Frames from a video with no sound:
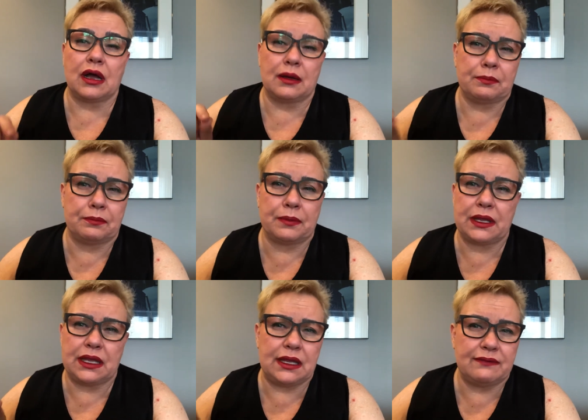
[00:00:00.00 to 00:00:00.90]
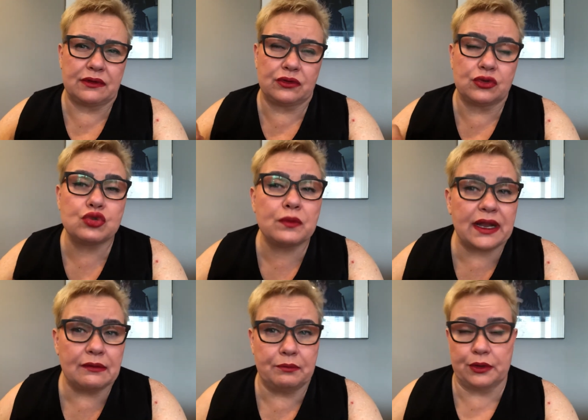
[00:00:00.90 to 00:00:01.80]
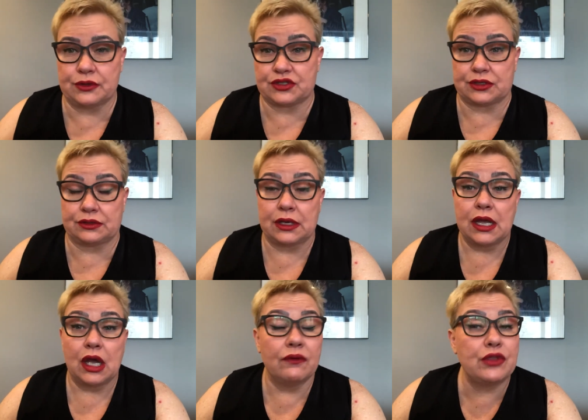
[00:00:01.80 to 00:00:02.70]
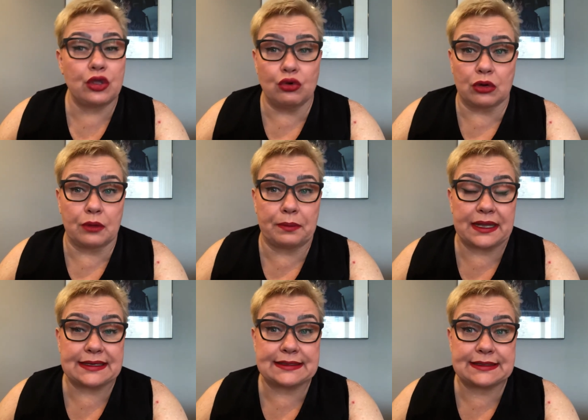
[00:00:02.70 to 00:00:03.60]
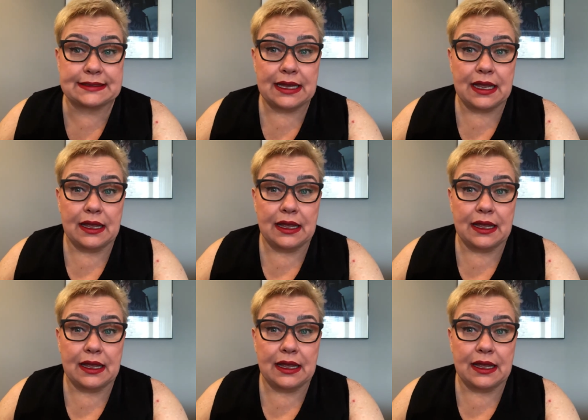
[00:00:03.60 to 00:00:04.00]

up even to 12% of the Europeans